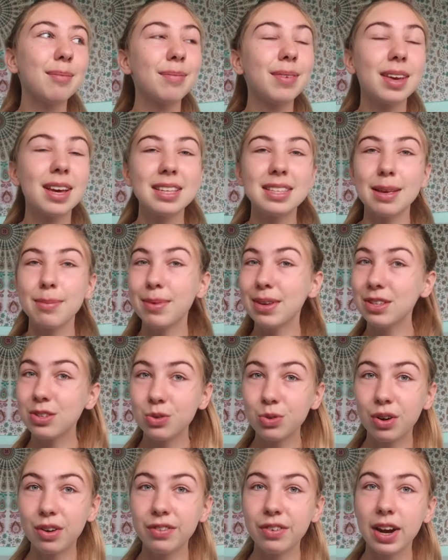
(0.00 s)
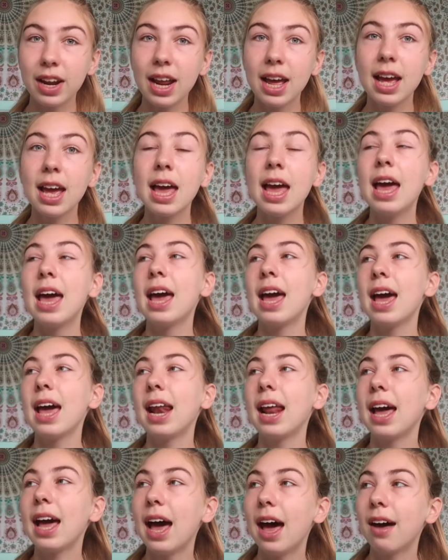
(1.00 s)
Because I missed school on Friday
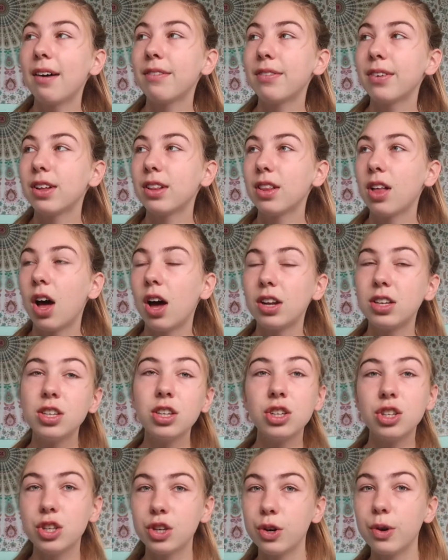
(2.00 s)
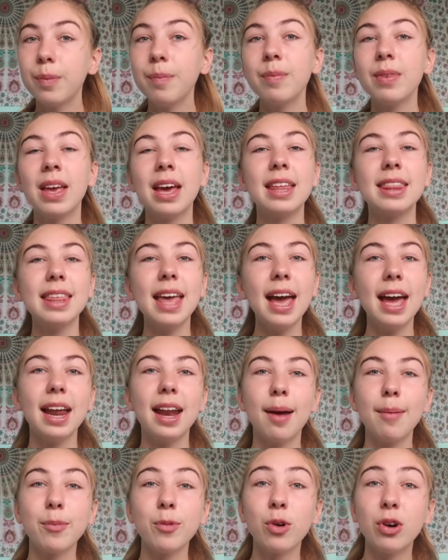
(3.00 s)
and I have a lot to do.
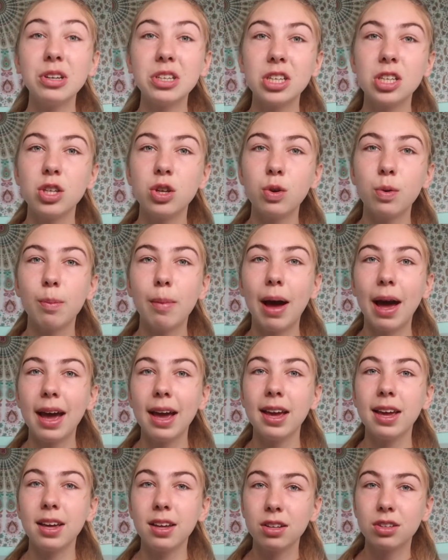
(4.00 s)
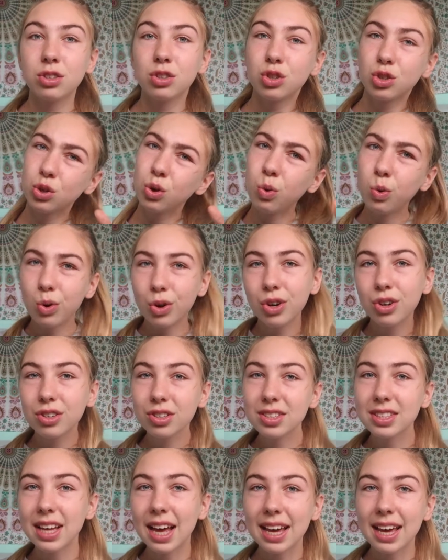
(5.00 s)
Then I'm going to do my
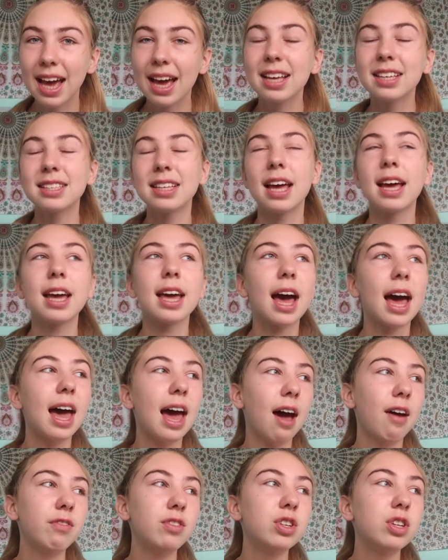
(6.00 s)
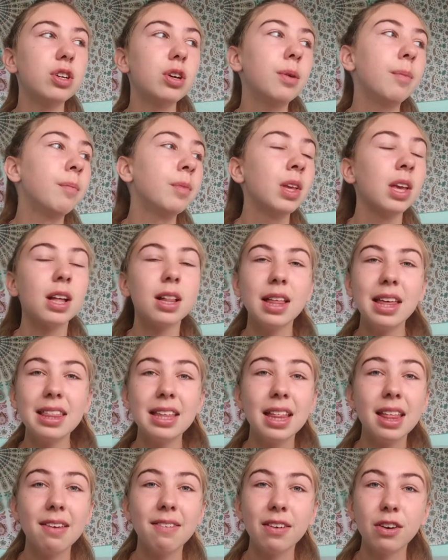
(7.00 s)
chores, I guess. Like, I have to
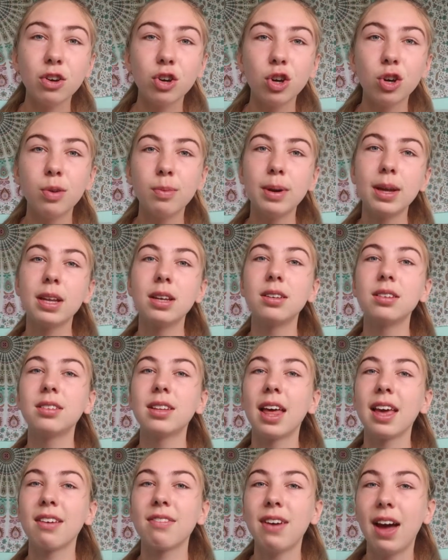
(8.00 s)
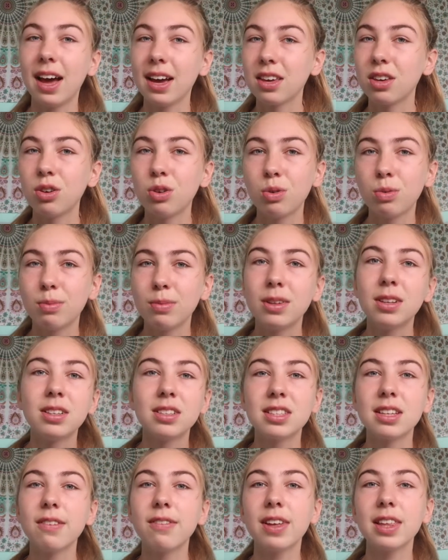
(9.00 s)
clean the living room and like vacuum
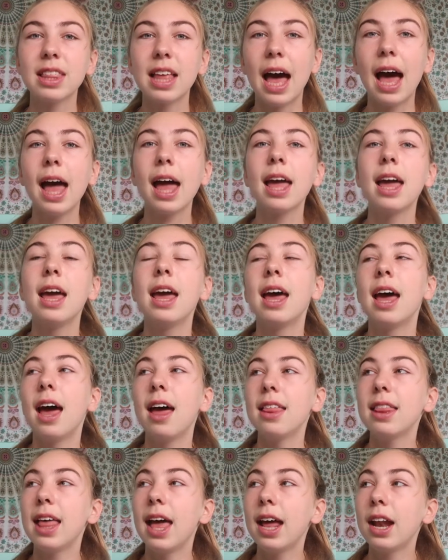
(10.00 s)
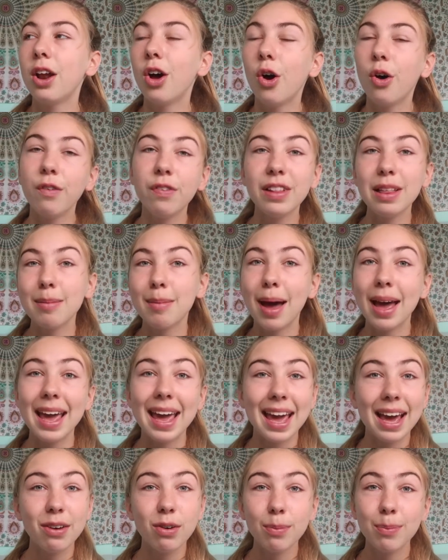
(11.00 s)
and stuff like that. And then hopefully my
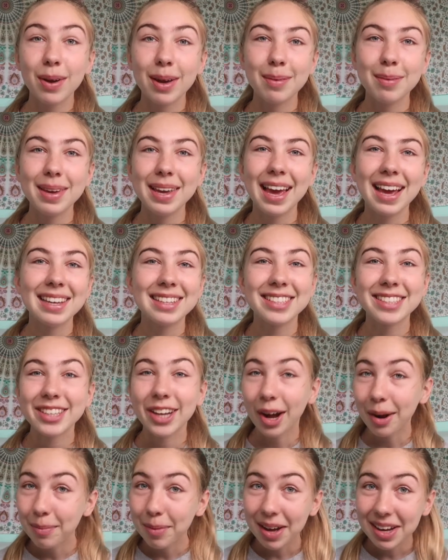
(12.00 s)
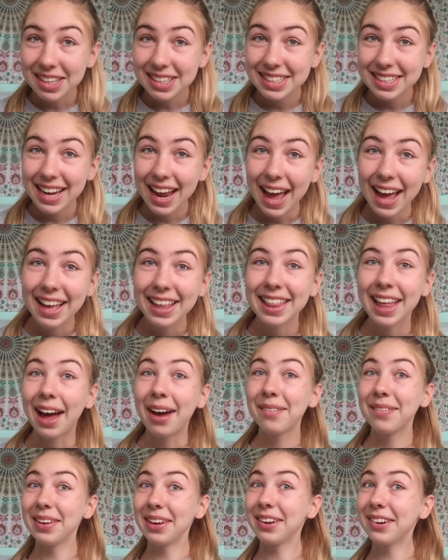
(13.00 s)
aunt will bring me a Starbucks today.
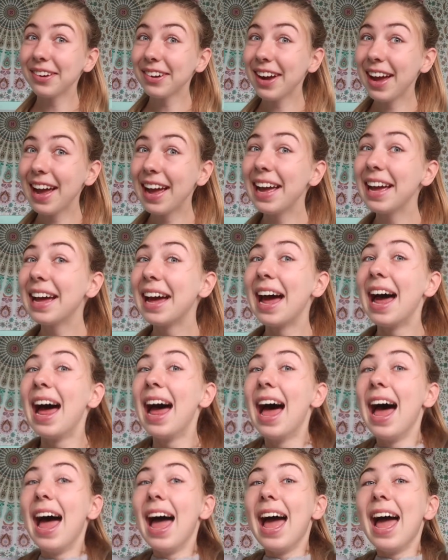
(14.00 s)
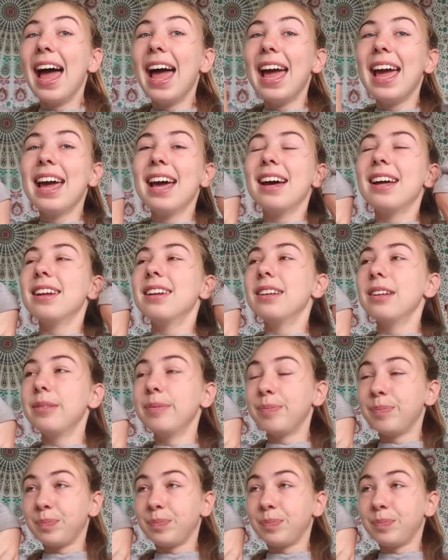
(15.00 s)
That'll be great! And